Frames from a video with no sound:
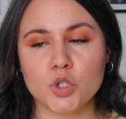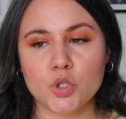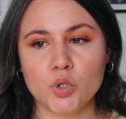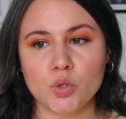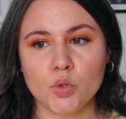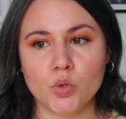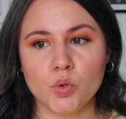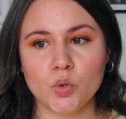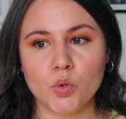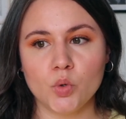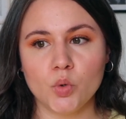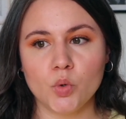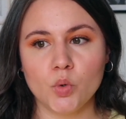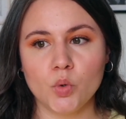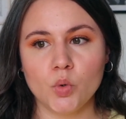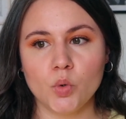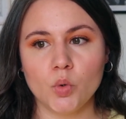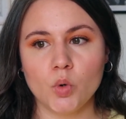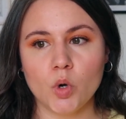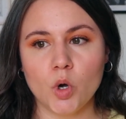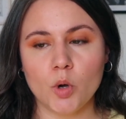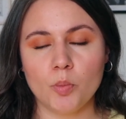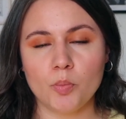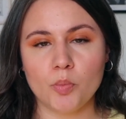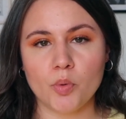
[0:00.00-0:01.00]

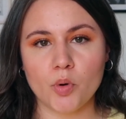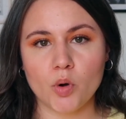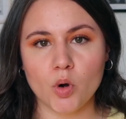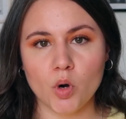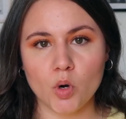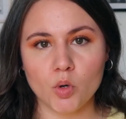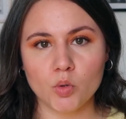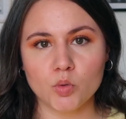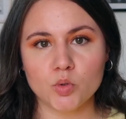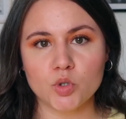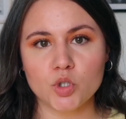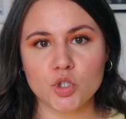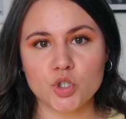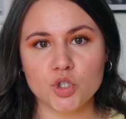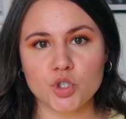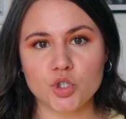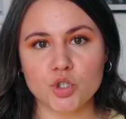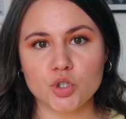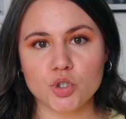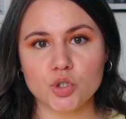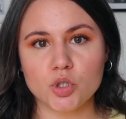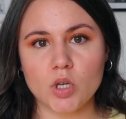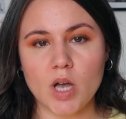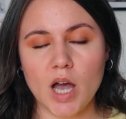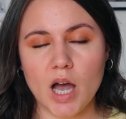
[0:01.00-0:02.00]
to
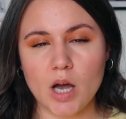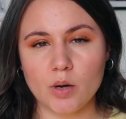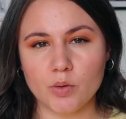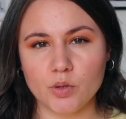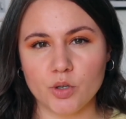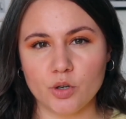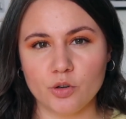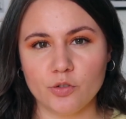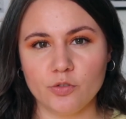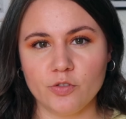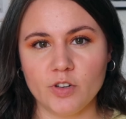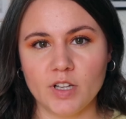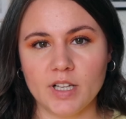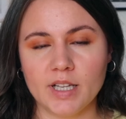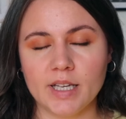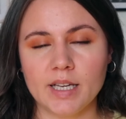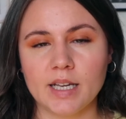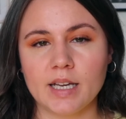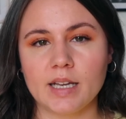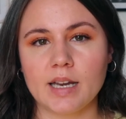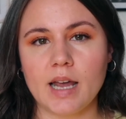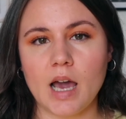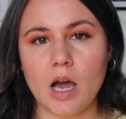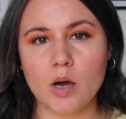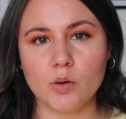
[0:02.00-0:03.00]
approach how you're
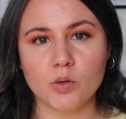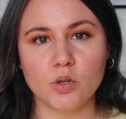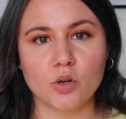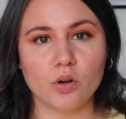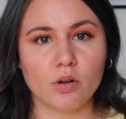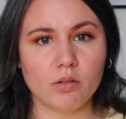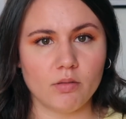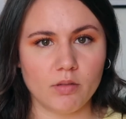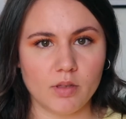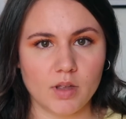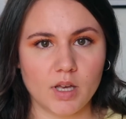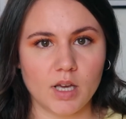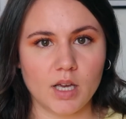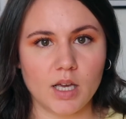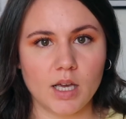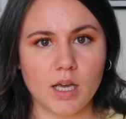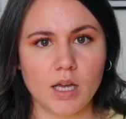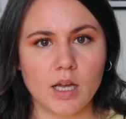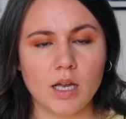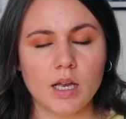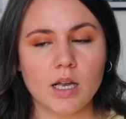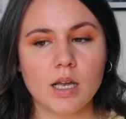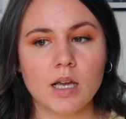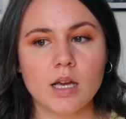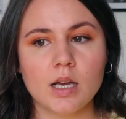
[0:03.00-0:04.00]
feeling and how you're
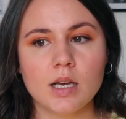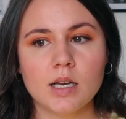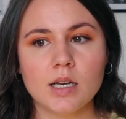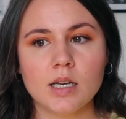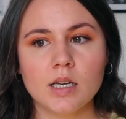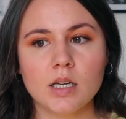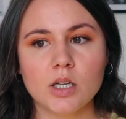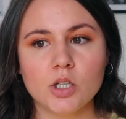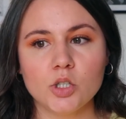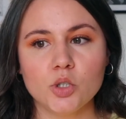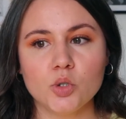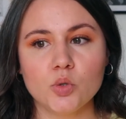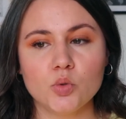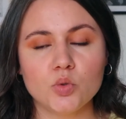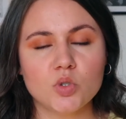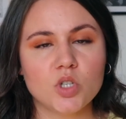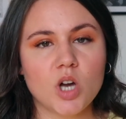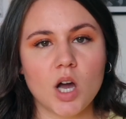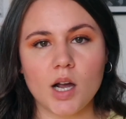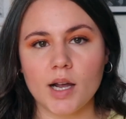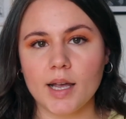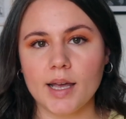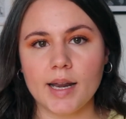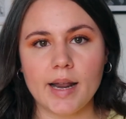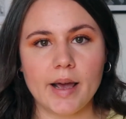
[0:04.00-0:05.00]
thinking. You
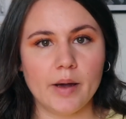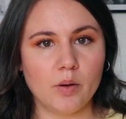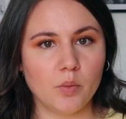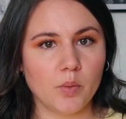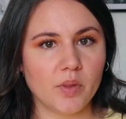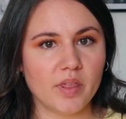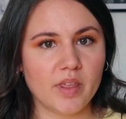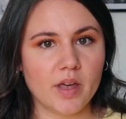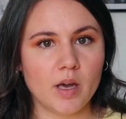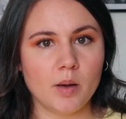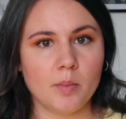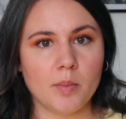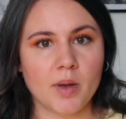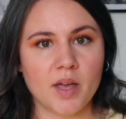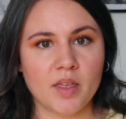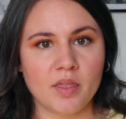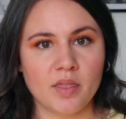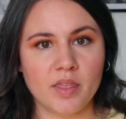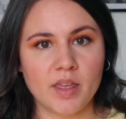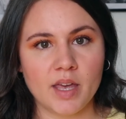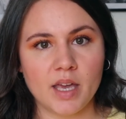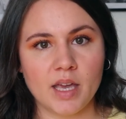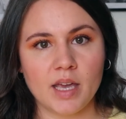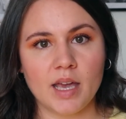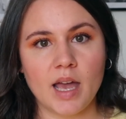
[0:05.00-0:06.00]
talk it out with them
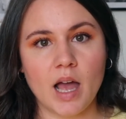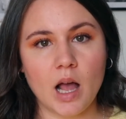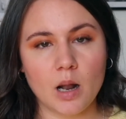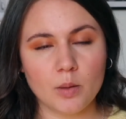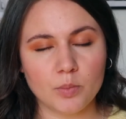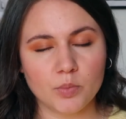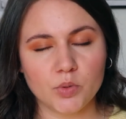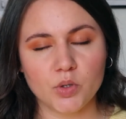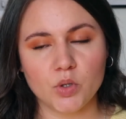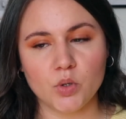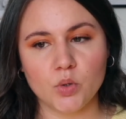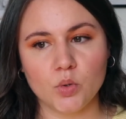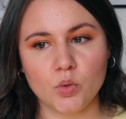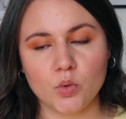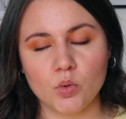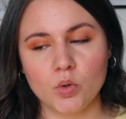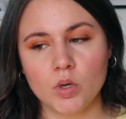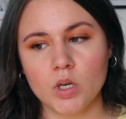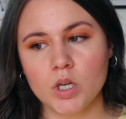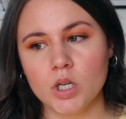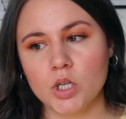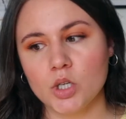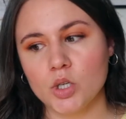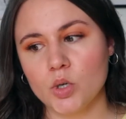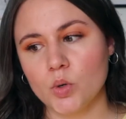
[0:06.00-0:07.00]
and they help
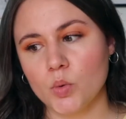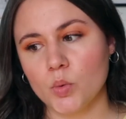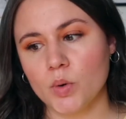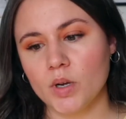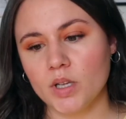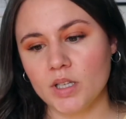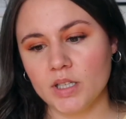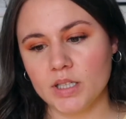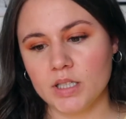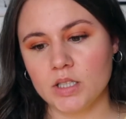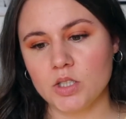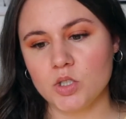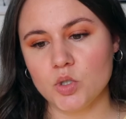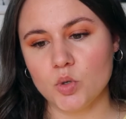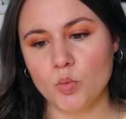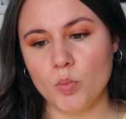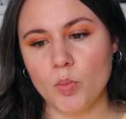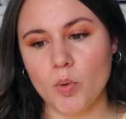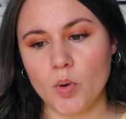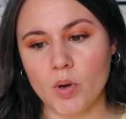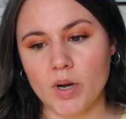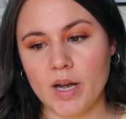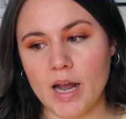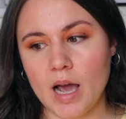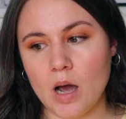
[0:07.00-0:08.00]
you really
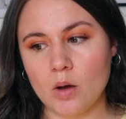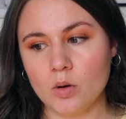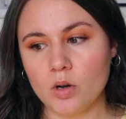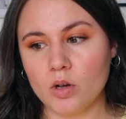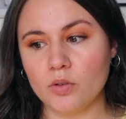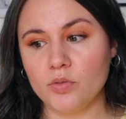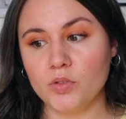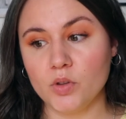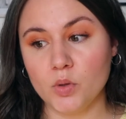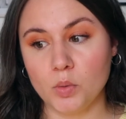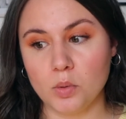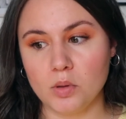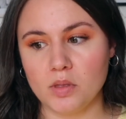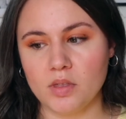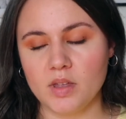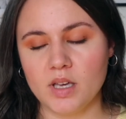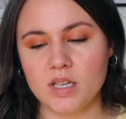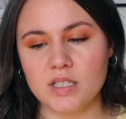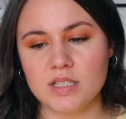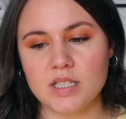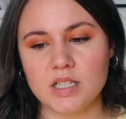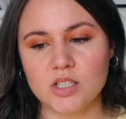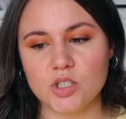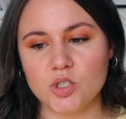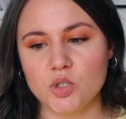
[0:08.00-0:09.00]
to point out a few
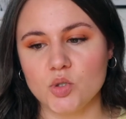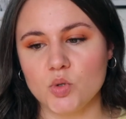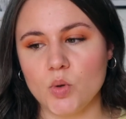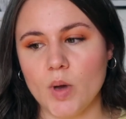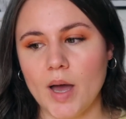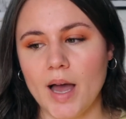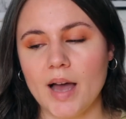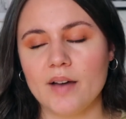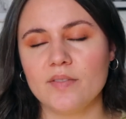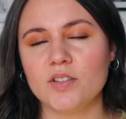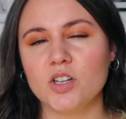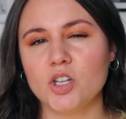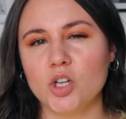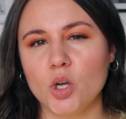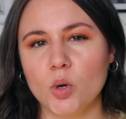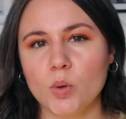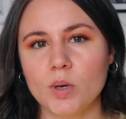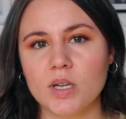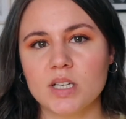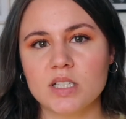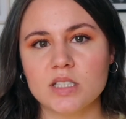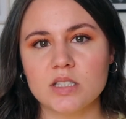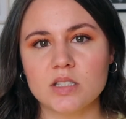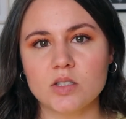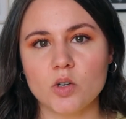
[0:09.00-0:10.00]
things that you haven't
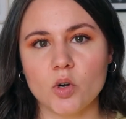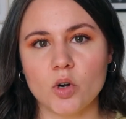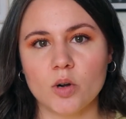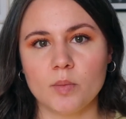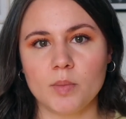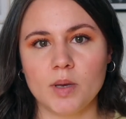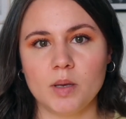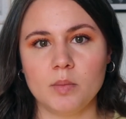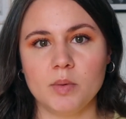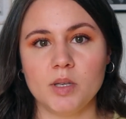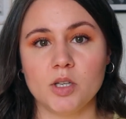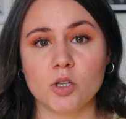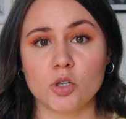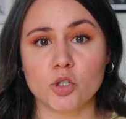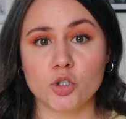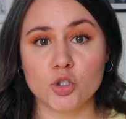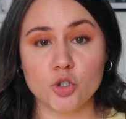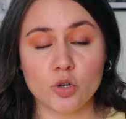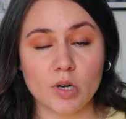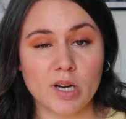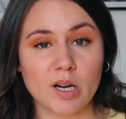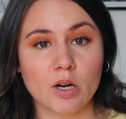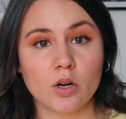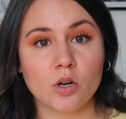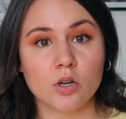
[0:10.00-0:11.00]
noticed, or maybe your
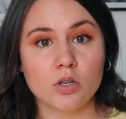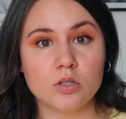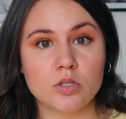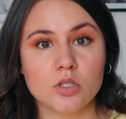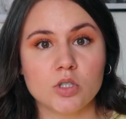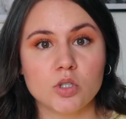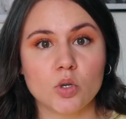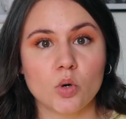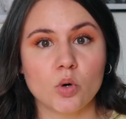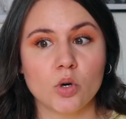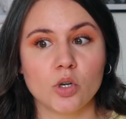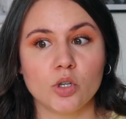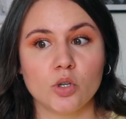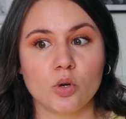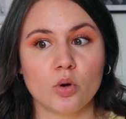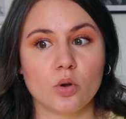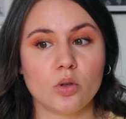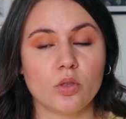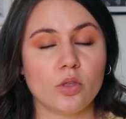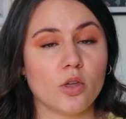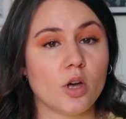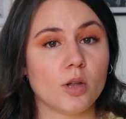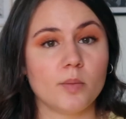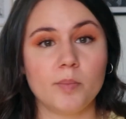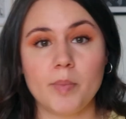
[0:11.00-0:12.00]
triggers or
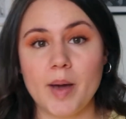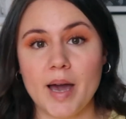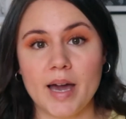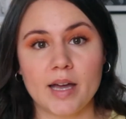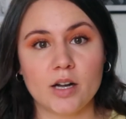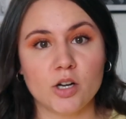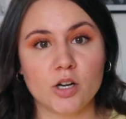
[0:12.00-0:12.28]
your thought